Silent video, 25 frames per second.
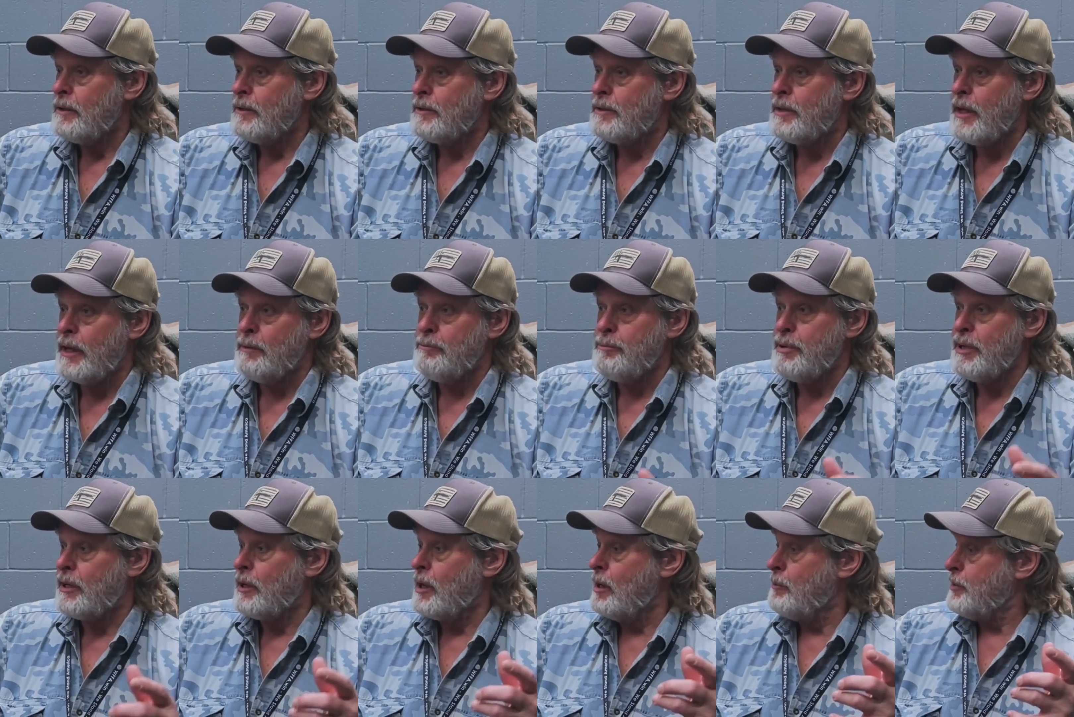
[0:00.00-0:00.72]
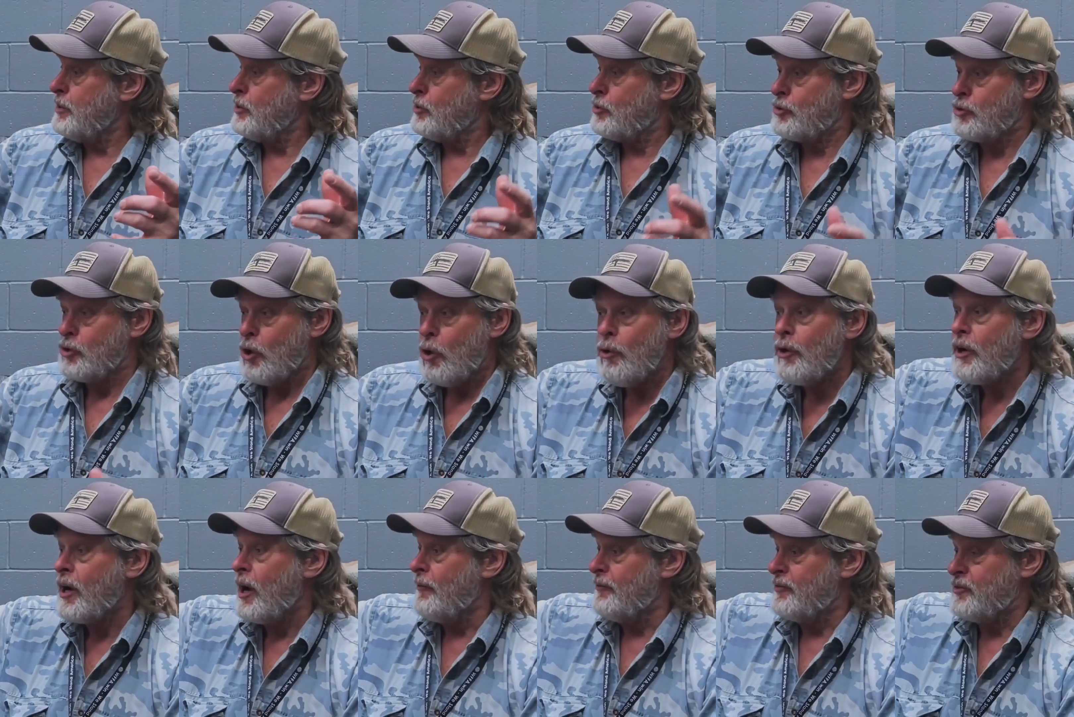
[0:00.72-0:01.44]
then becoming
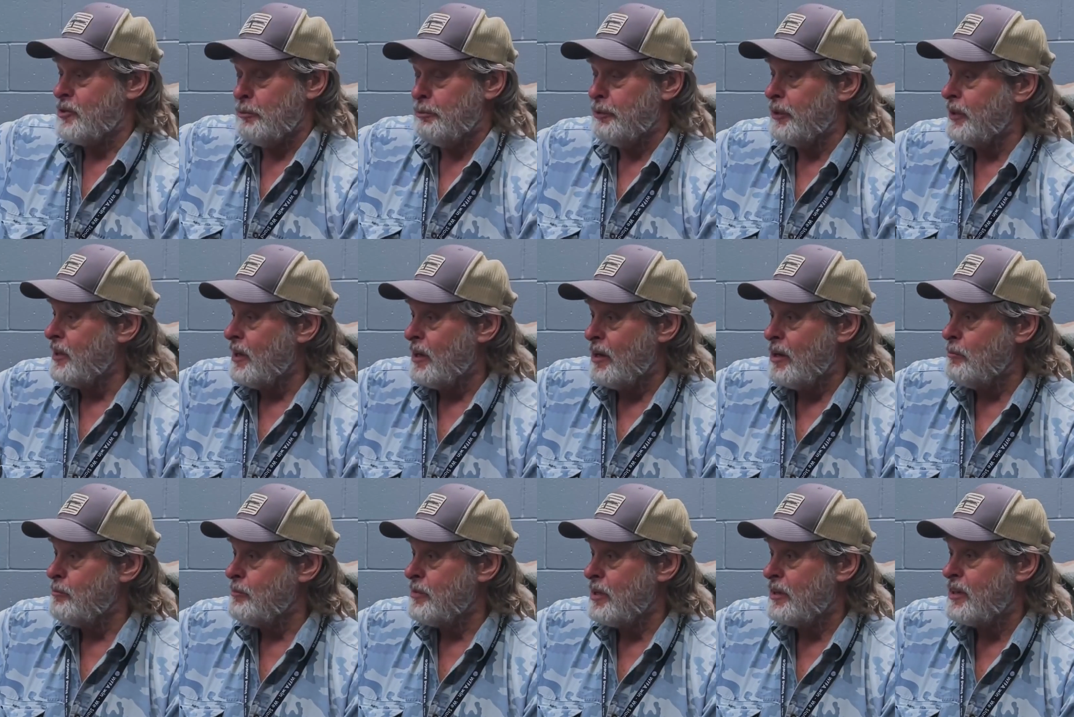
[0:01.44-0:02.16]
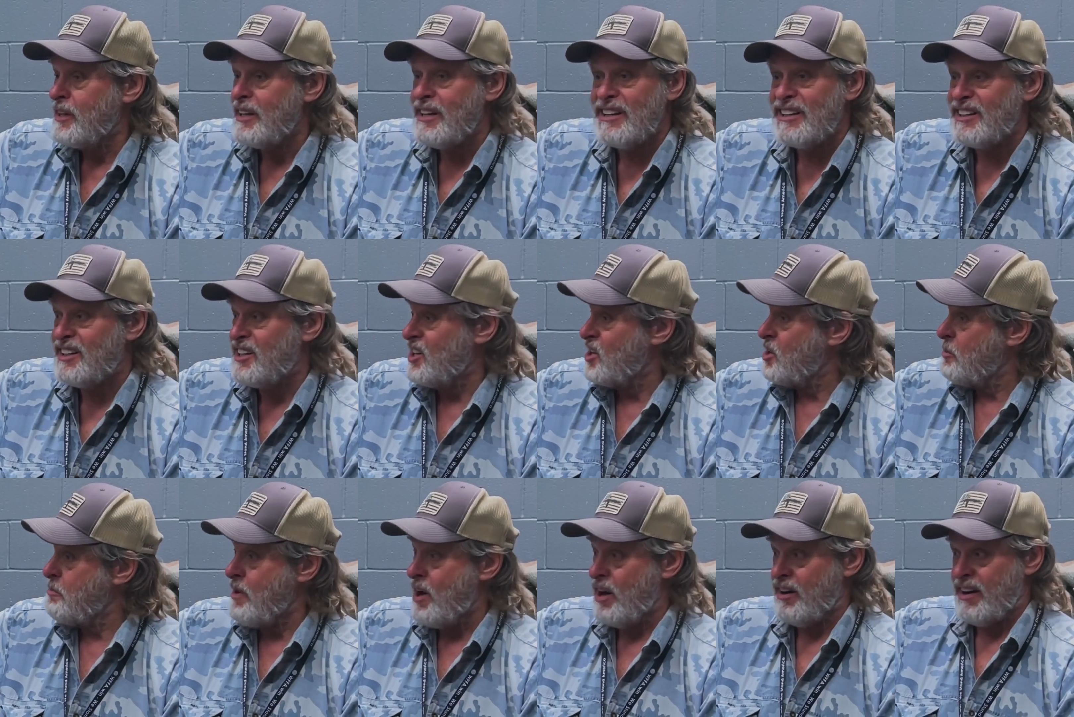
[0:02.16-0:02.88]
so comfortably numb that they didn't
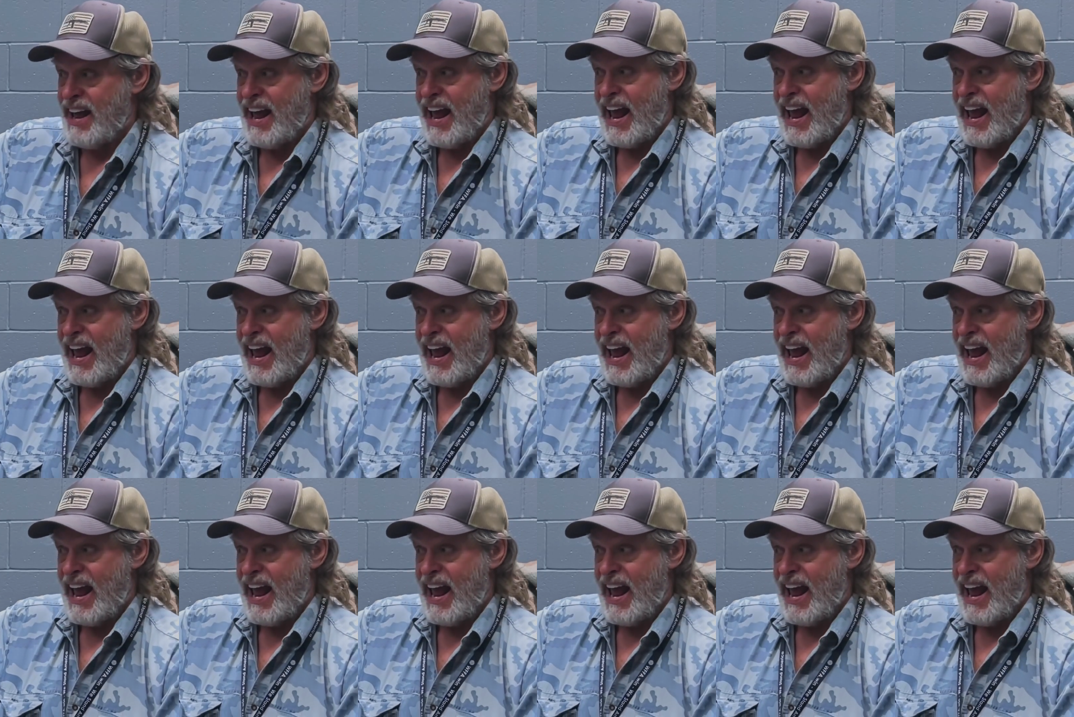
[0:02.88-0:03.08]
care about